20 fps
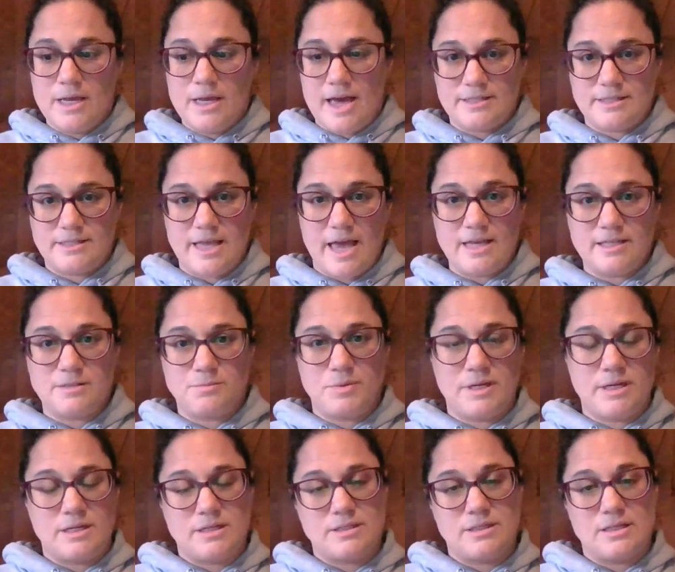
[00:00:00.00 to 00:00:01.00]
assess
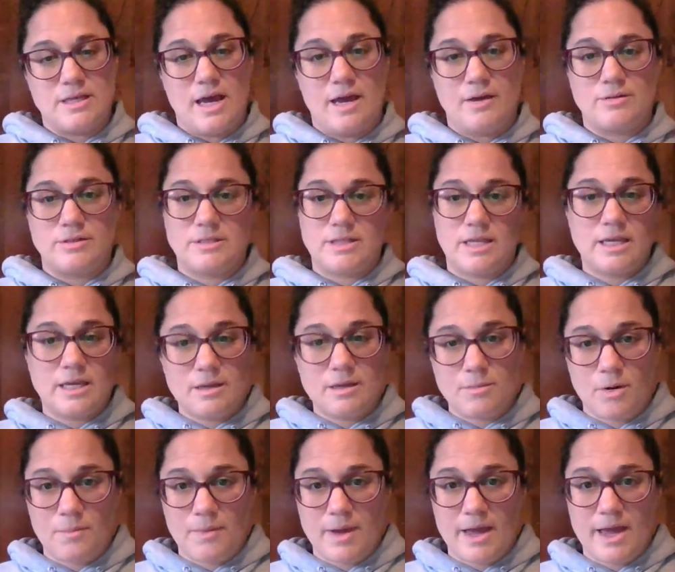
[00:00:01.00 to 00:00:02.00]
because I was thinking
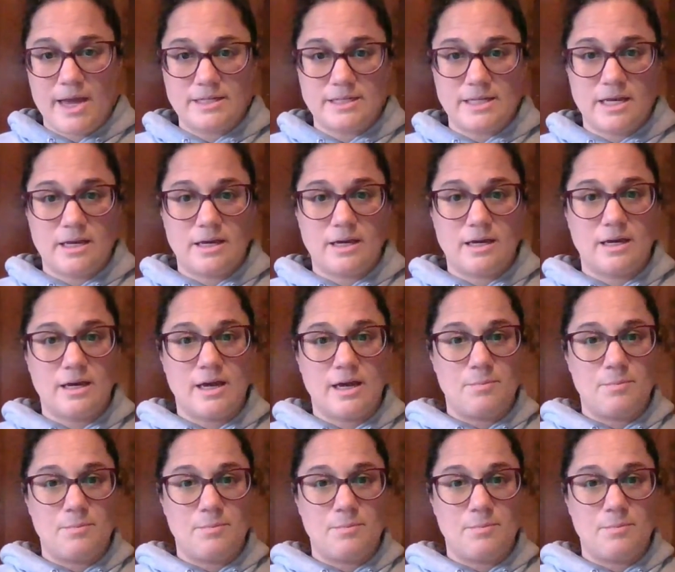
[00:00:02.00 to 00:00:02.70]
about my idea.